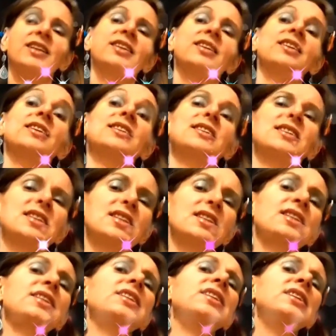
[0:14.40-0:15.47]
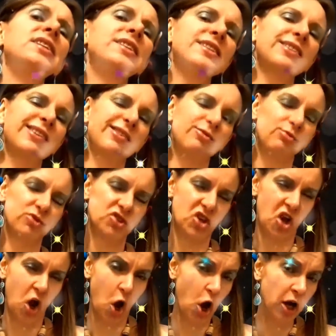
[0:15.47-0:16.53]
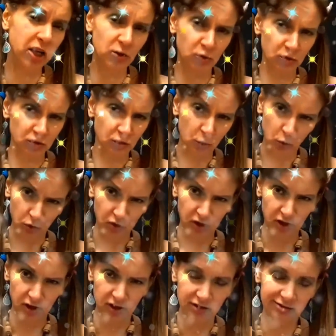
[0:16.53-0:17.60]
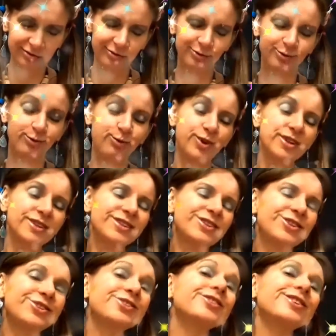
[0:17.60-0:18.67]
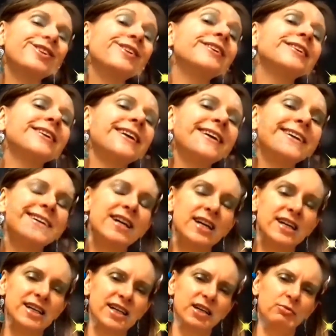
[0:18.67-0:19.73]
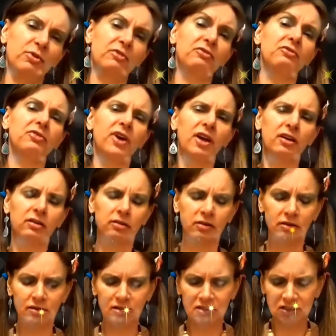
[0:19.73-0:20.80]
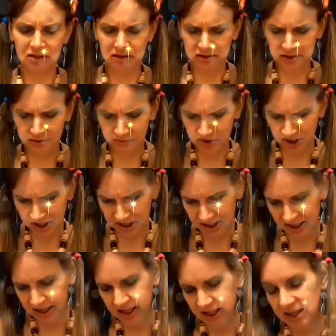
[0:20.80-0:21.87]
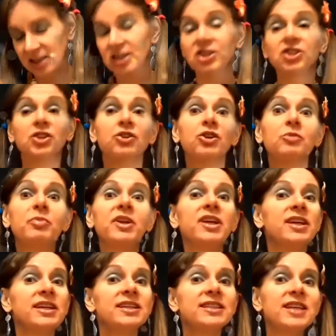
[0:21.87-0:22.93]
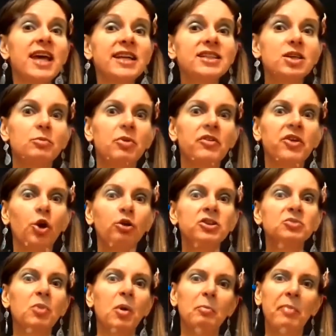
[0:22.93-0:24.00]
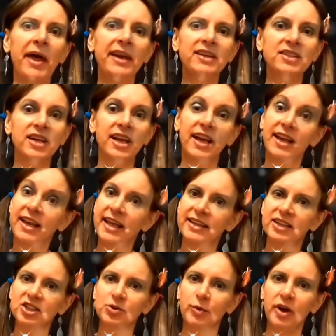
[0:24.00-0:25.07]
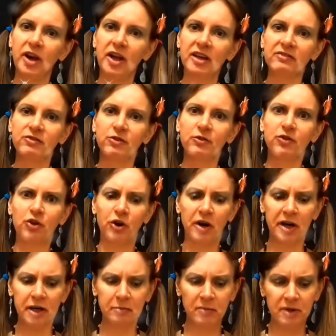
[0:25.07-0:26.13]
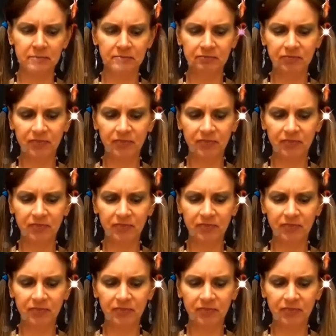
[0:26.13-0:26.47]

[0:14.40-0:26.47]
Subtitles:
Lusty Lisa was a Hollywood hooker, once a good looker, but fell on hard times. She could have been a contender, but the ultimate bender led her to a life of crime.